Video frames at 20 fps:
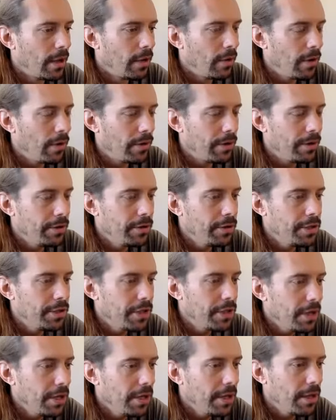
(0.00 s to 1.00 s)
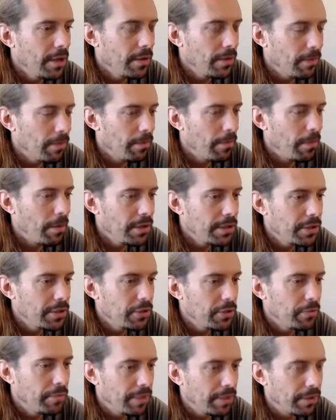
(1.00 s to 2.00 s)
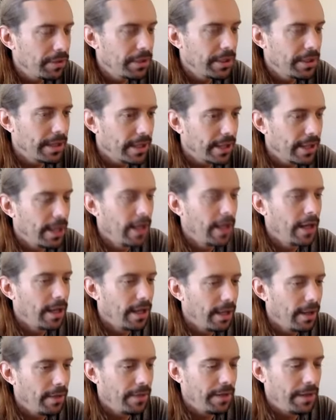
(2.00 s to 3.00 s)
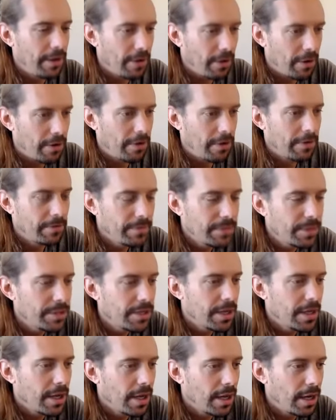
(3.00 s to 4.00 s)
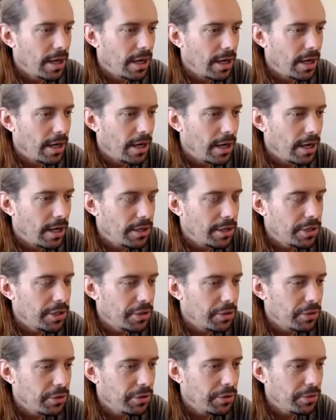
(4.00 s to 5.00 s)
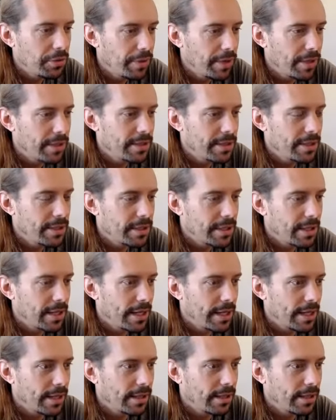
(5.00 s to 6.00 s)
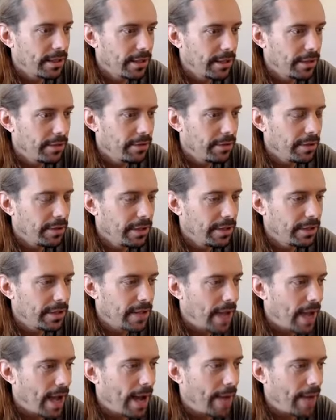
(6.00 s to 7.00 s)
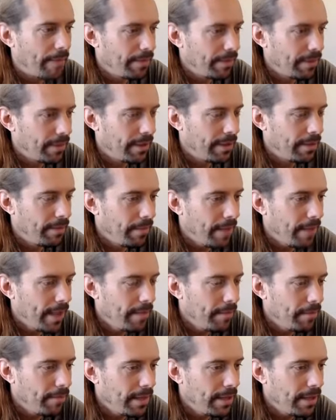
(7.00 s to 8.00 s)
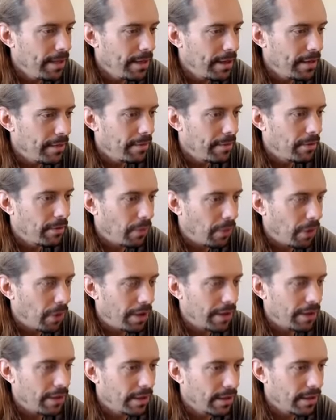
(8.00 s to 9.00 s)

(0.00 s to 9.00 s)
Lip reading: Right, when you're studying muscle building of the arms, shoulder press is like literally top. It might be number one.